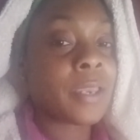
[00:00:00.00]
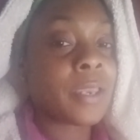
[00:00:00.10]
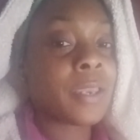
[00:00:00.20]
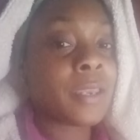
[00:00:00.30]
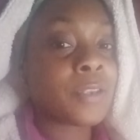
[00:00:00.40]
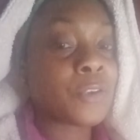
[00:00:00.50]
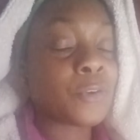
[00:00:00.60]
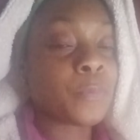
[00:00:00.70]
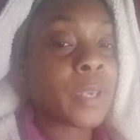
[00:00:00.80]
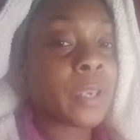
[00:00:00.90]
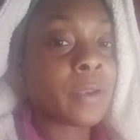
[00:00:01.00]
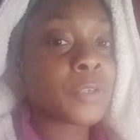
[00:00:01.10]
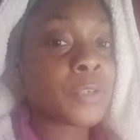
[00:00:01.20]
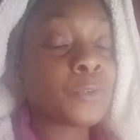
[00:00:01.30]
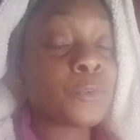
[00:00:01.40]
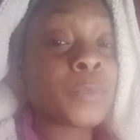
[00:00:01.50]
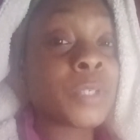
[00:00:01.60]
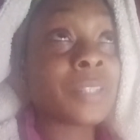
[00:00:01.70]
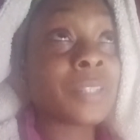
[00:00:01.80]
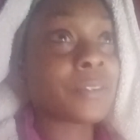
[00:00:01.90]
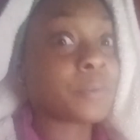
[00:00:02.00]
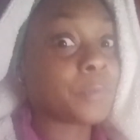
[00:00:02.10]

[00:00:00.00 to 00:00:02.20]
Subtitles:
in your parent, you'll be surprised